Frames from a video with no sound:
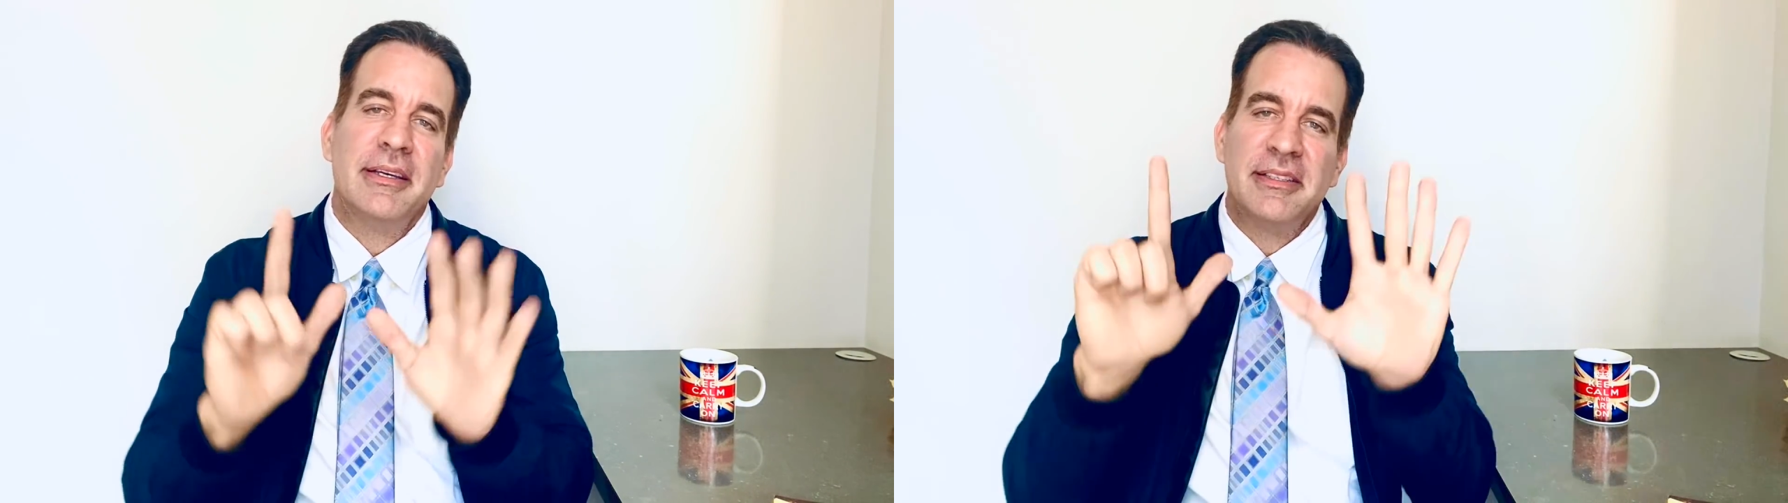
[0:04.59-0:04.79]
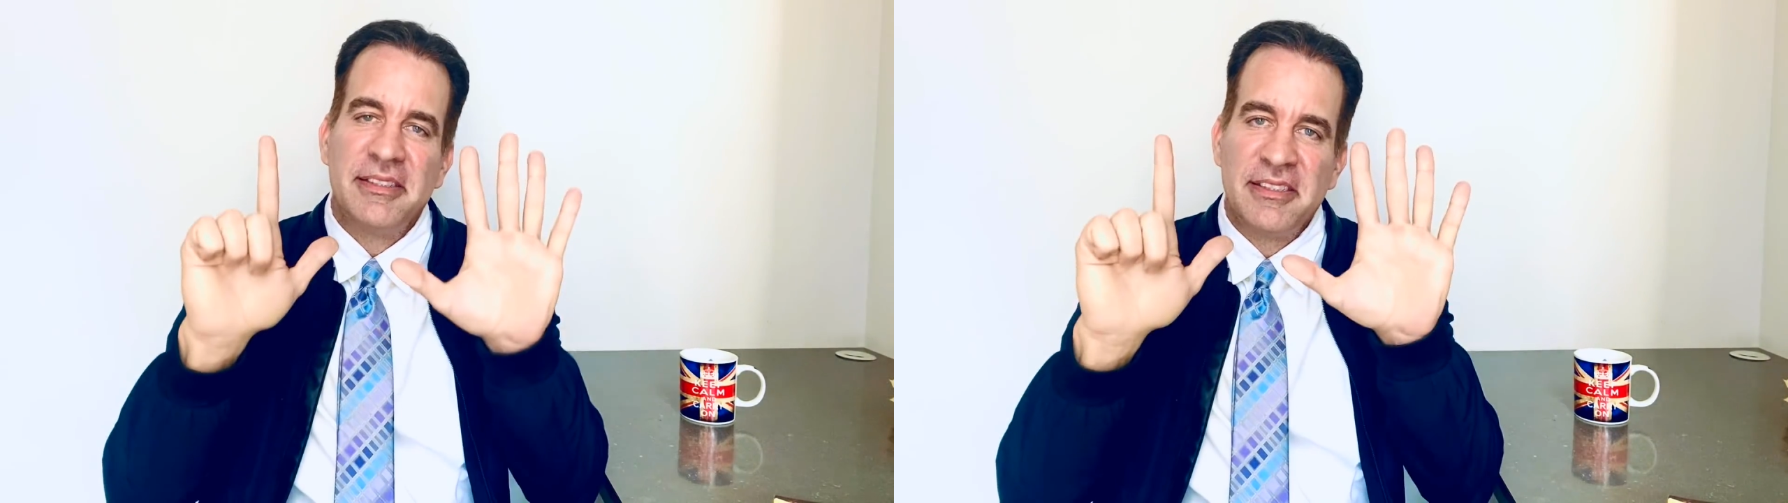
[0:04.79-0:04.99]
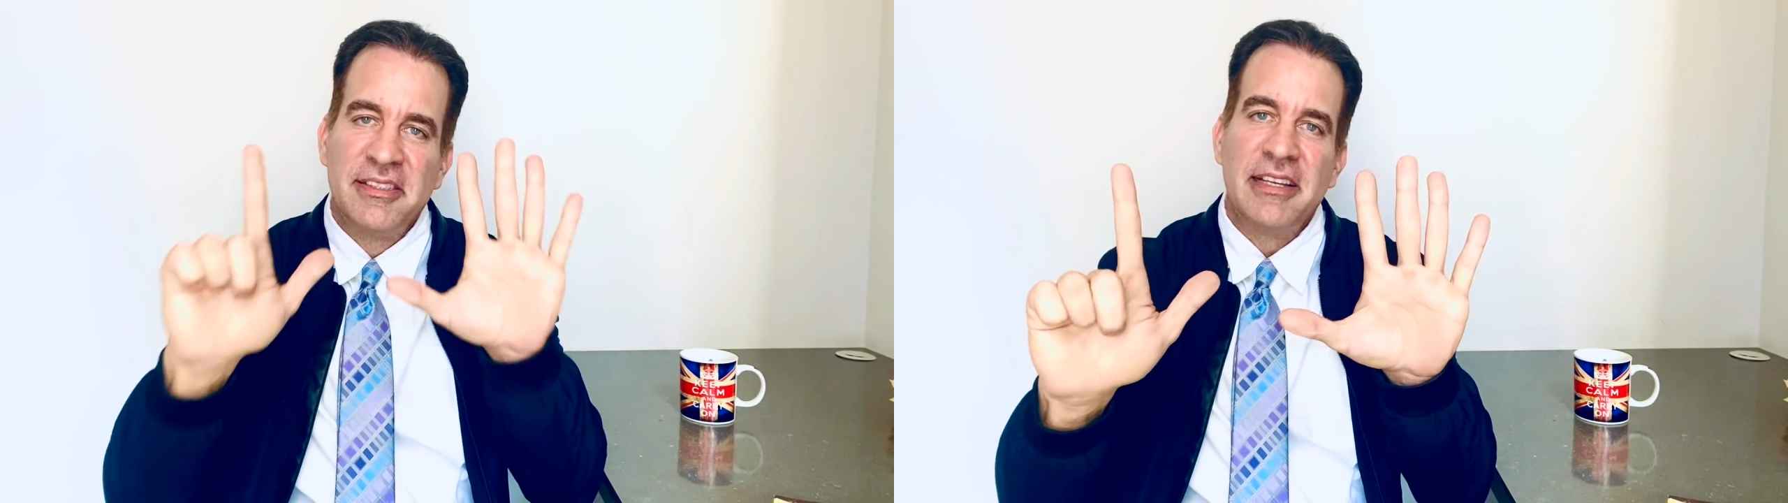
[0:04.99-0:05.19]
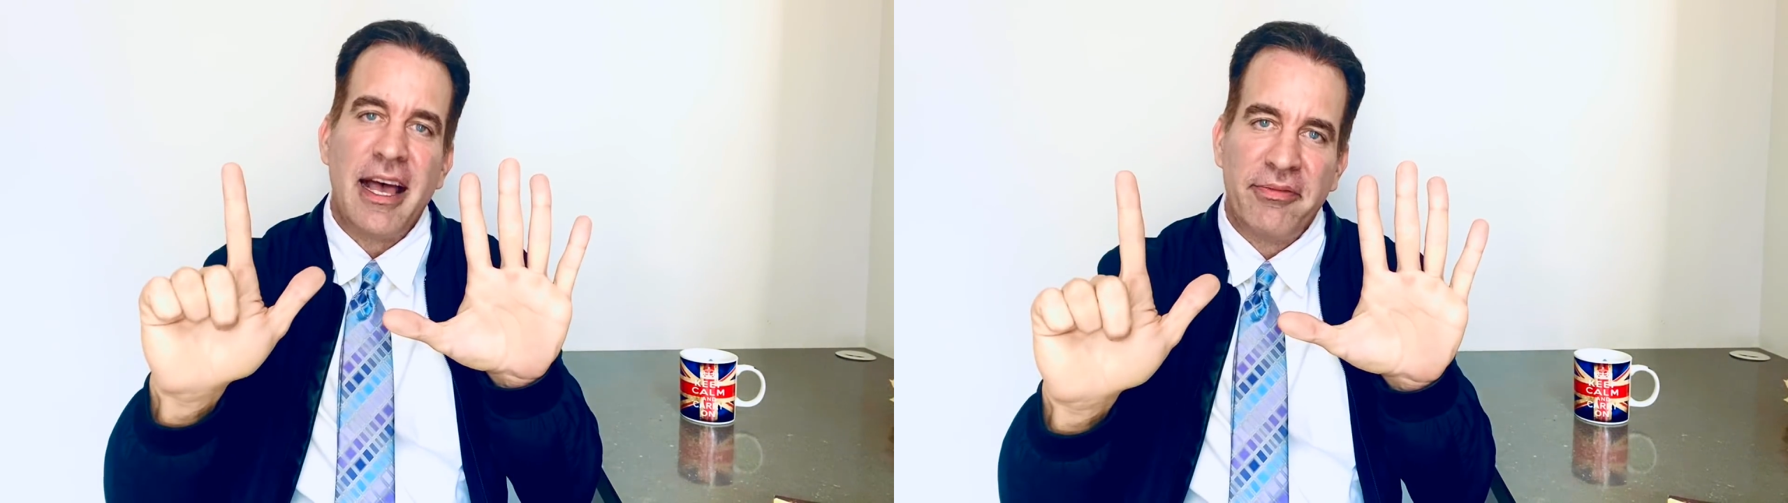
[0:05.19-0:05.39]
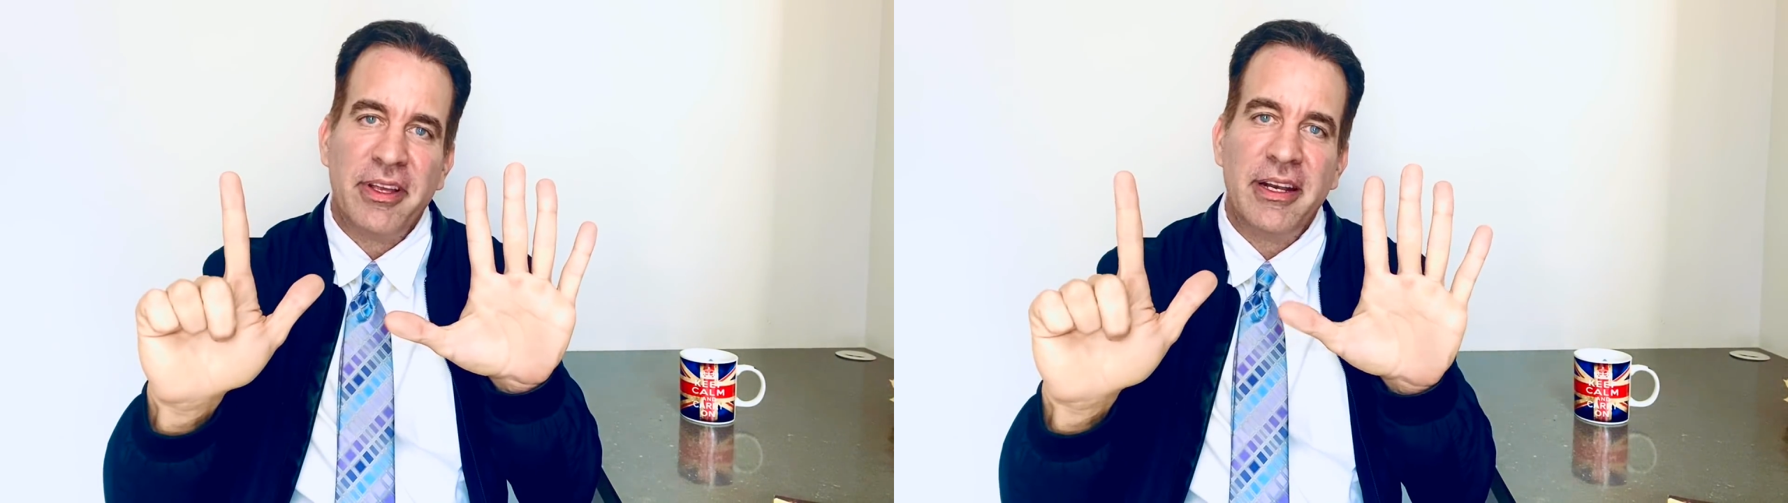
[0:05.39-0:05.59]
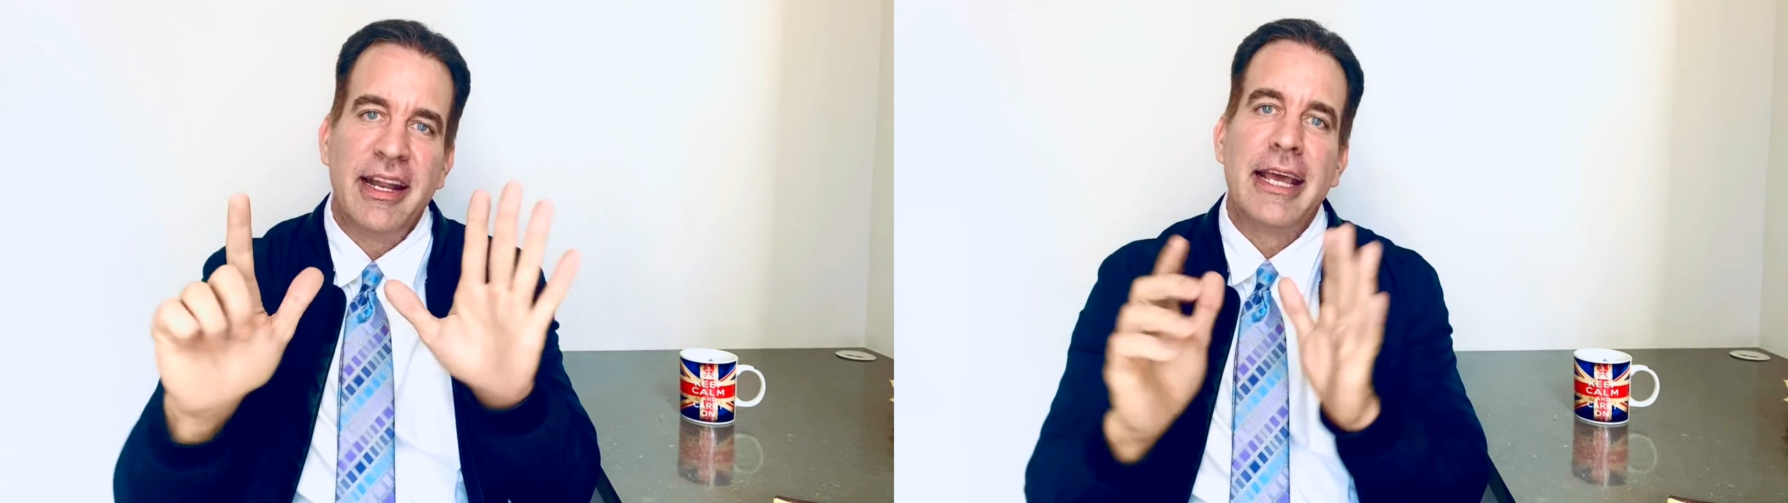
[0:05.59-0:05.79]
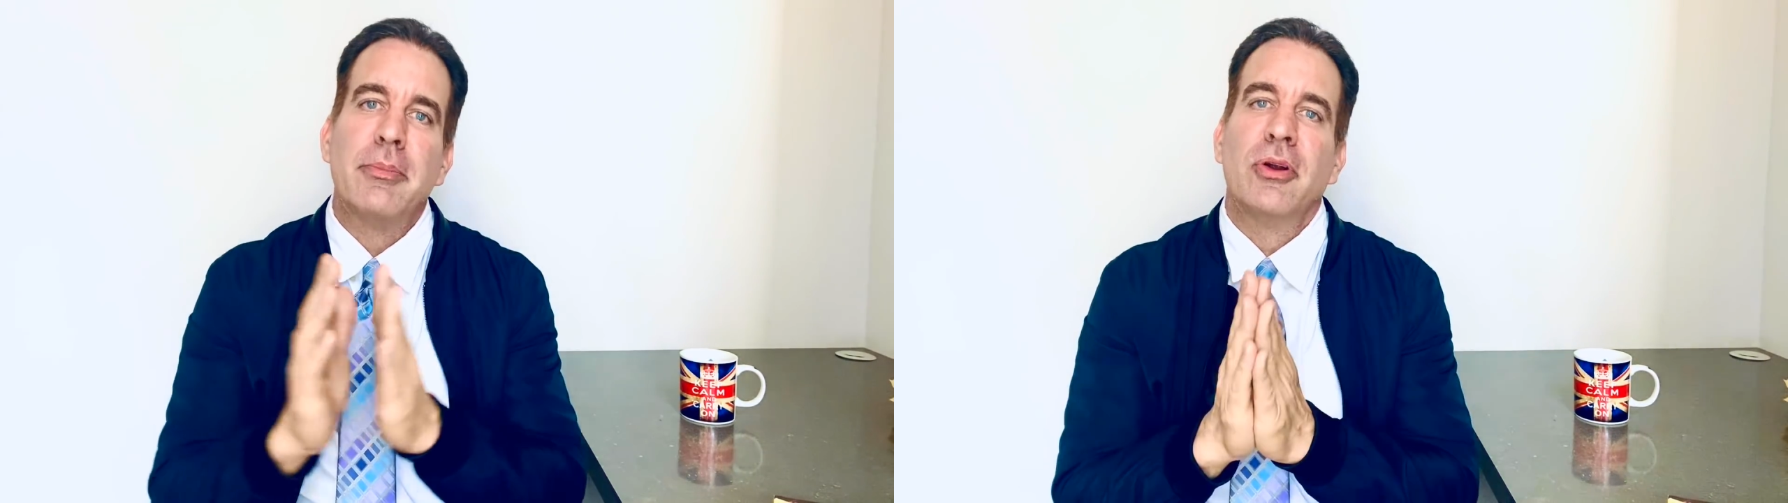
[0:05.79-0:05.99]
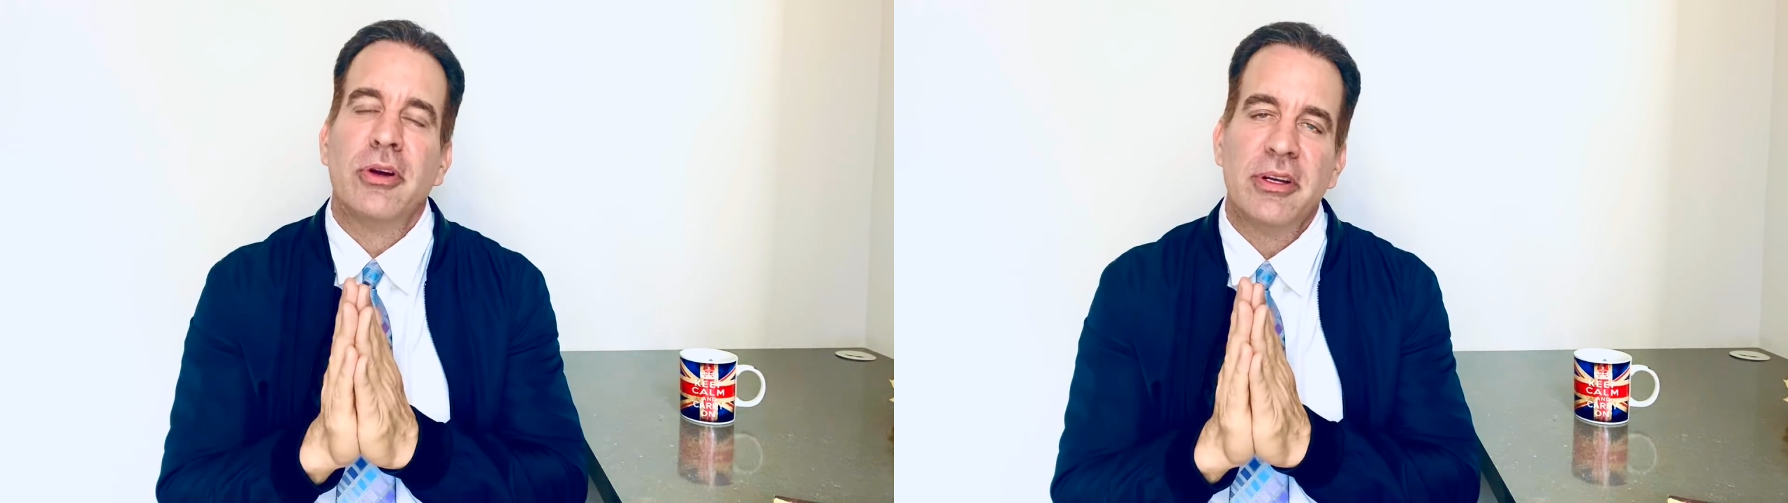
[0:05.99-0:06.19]
7
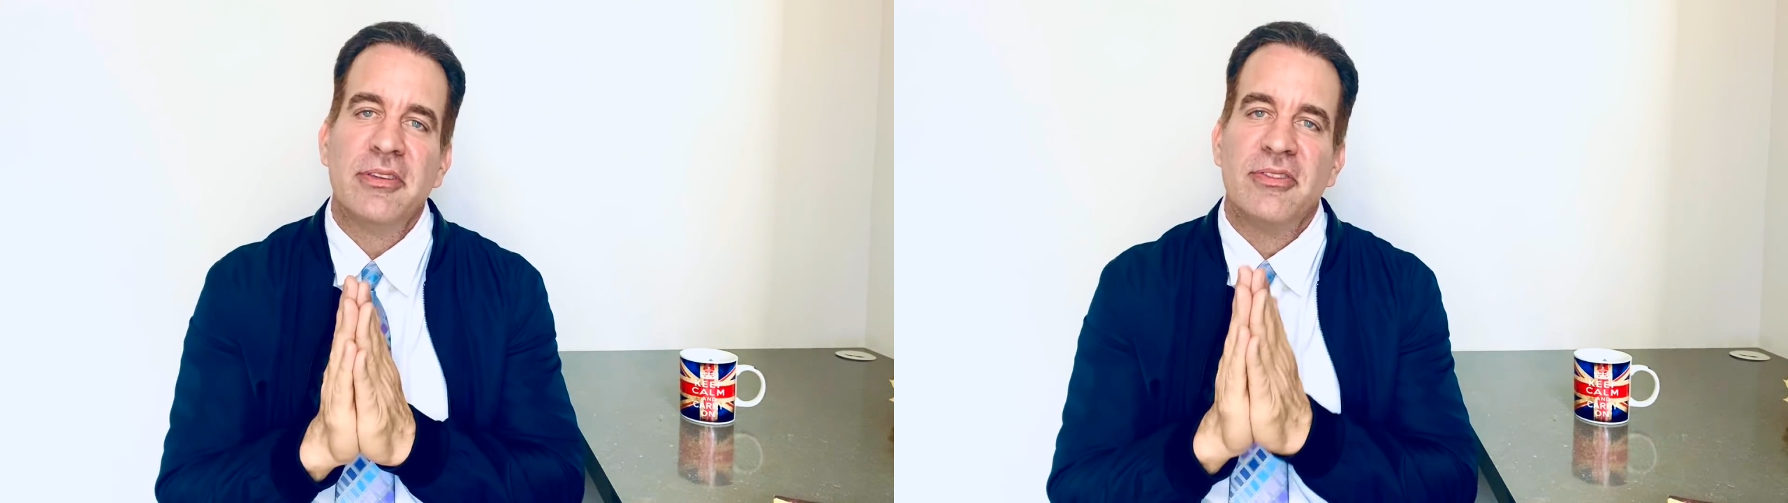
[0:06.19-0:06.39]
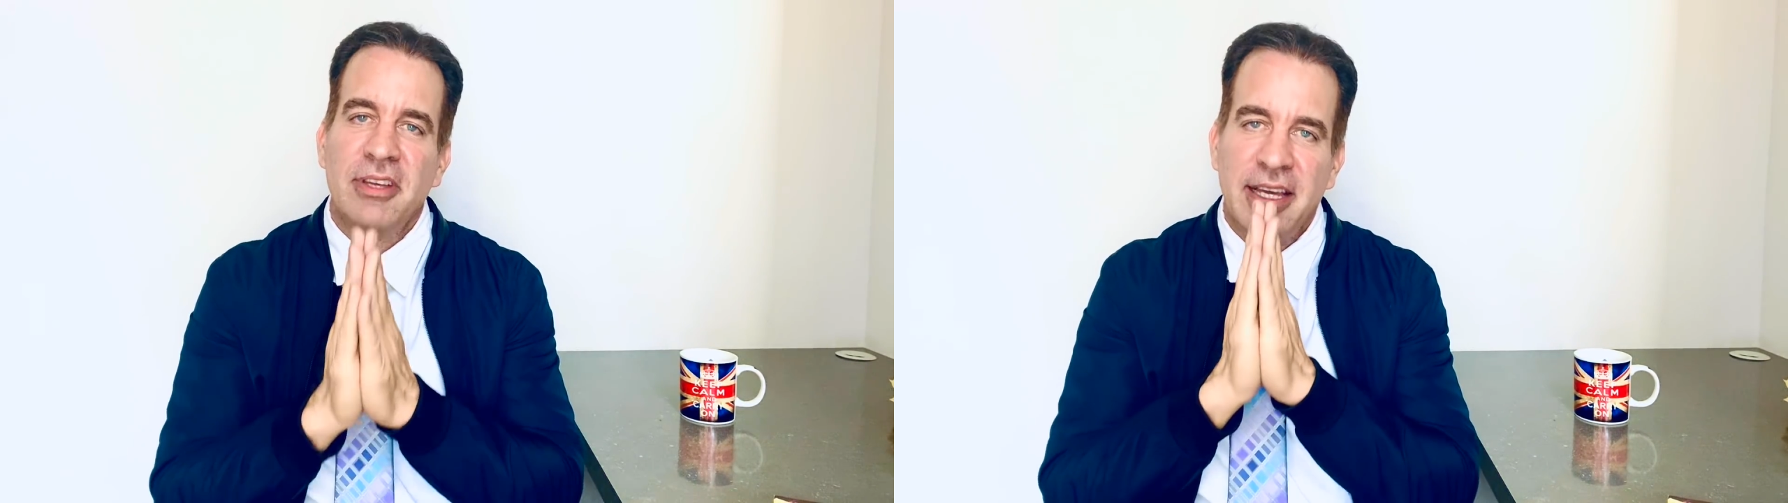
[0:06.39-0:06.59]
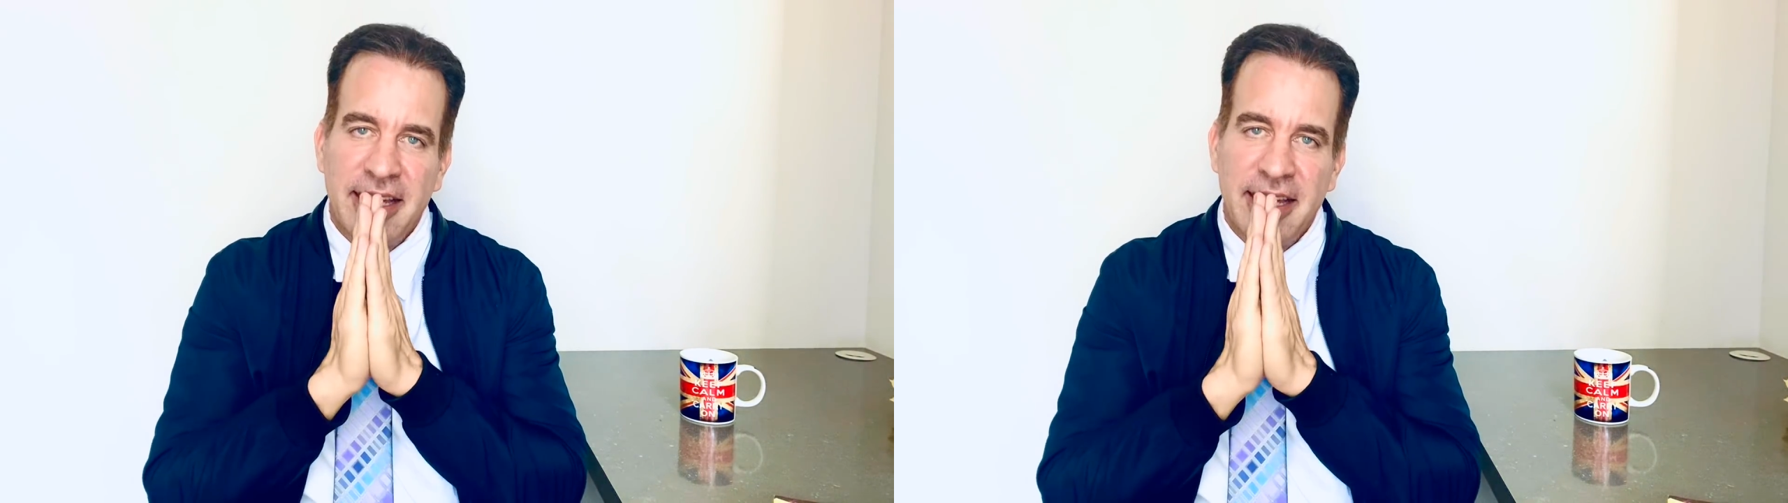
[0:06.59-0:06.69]
neighborhoods